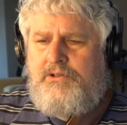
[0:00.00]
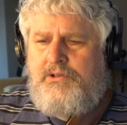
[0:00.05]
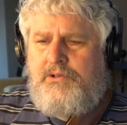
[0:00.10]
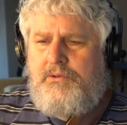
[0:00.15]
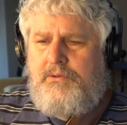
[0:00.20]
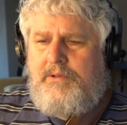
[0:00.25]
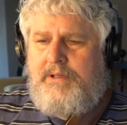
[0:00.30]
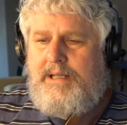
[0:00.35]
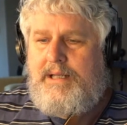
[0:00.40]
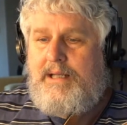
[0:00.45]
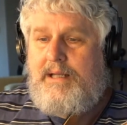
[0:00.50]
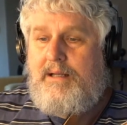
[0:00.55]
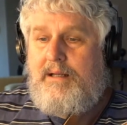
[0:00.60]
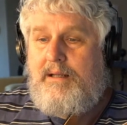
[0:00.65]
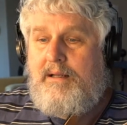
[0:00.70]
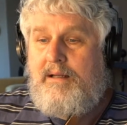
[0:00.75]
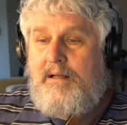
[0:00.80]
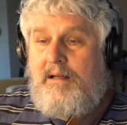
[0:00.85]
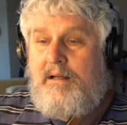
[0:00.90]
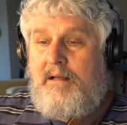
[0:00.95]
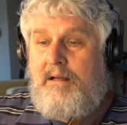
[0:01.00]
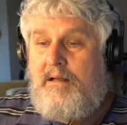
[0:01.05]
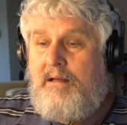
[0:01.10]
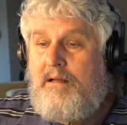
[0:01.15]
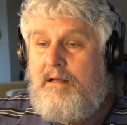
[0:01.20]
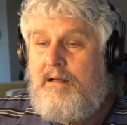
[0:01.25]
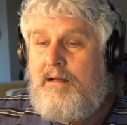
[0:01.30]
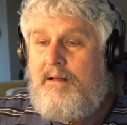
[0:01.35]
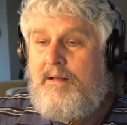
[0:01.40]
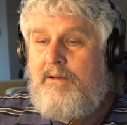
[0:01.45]
to the
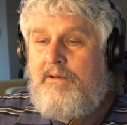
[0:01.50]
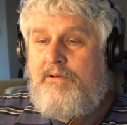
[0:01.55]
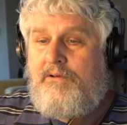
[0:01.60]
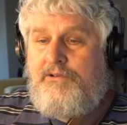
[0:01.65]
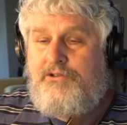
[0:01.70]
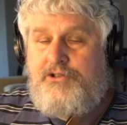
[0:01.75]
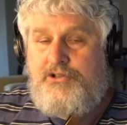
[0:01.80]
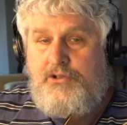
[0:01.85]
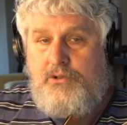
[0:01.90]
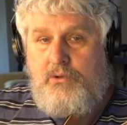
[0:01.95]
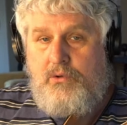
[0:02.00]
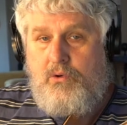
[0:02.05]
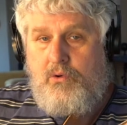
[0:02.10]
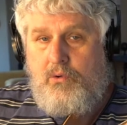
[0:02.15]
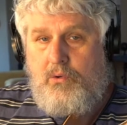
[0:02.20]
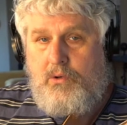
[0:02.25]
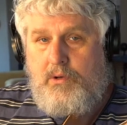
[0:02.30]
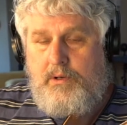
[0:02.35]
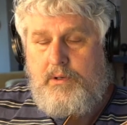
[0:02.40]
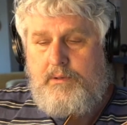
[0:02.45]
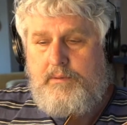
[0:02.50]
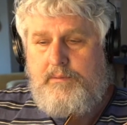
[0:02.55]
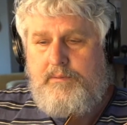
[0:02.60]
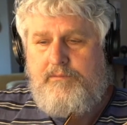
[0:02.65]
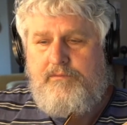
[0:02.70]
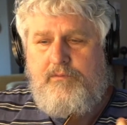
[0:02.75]
2 chord.